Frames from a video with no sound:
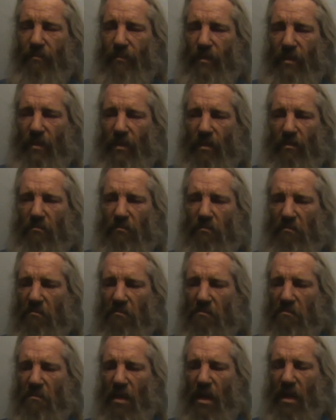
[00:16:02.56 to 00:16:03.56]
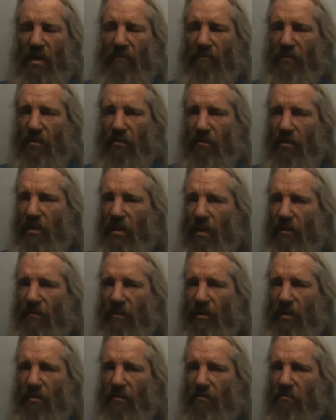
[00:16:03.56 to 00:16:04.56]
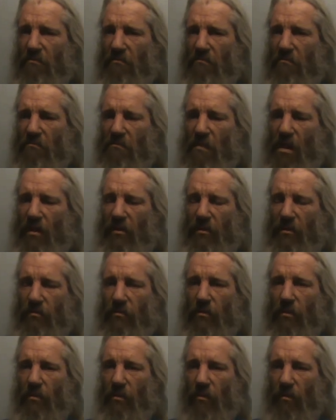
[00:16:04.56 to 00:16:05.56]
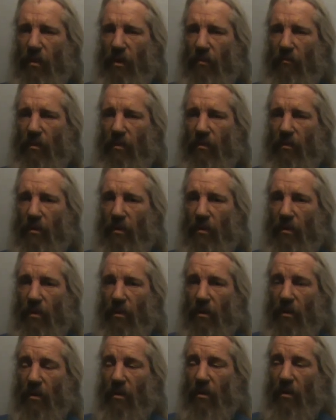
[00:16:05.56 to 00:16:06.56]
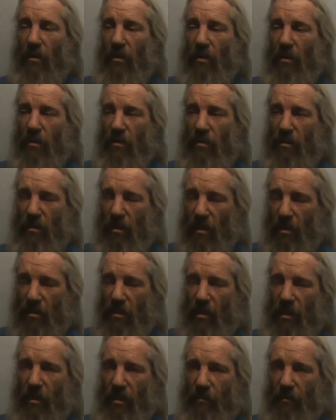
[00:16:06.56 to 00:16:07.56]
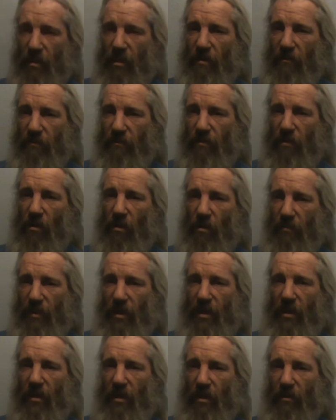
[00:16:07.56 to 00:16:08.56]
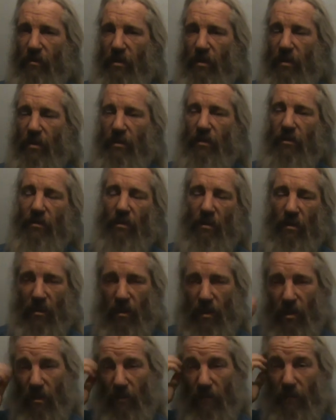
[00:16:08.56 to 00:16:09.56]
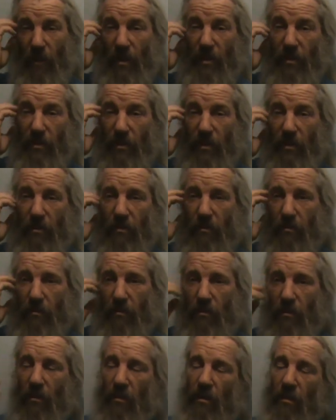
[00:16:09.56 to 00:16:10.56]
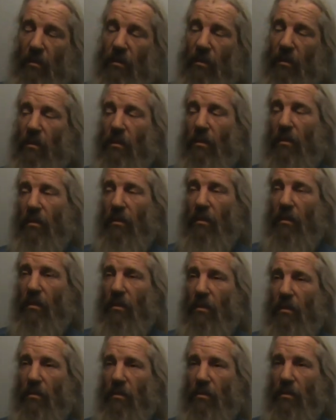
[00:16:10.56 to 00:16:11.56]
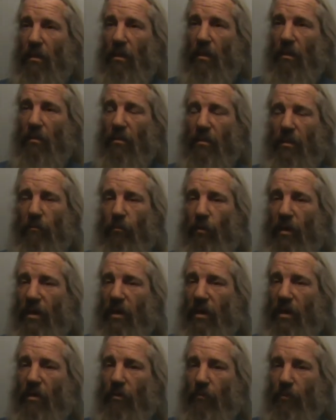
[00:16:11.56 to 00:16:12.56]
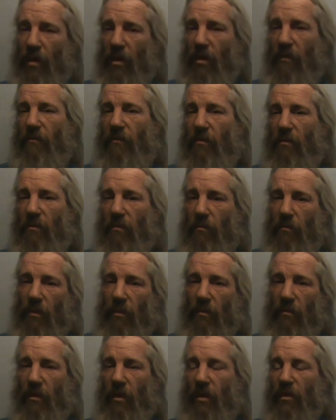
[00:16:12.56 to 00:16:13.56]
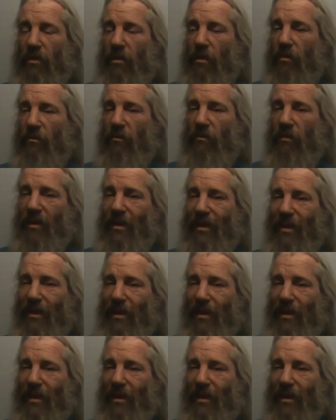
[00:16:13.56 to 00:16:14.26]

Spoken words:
but I haven't got nothing untoward on that one. Did take a bit of time getting going, as I've mentioned. So I did whack a little bit of yeast nutrient in